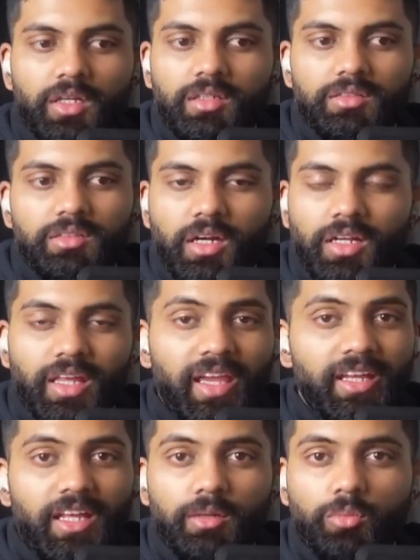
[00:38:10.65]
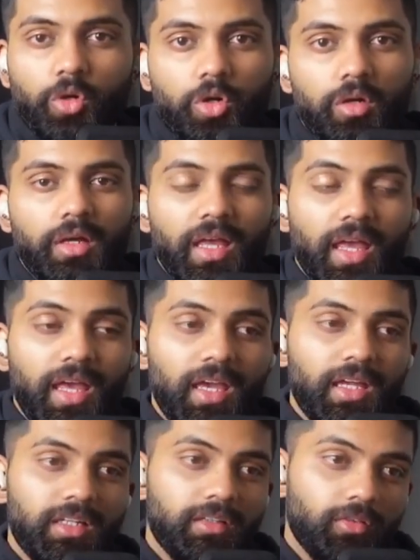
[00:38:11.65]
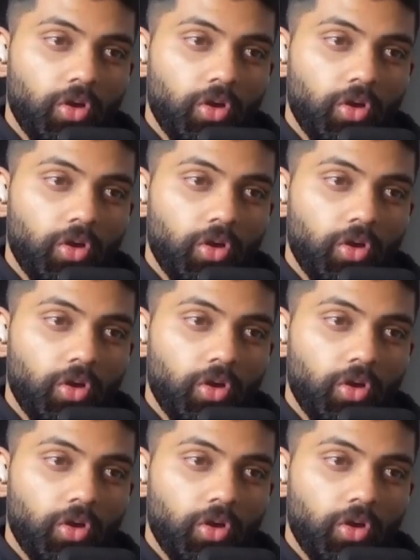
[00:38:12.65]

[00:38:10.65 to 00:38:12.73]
started eating more, and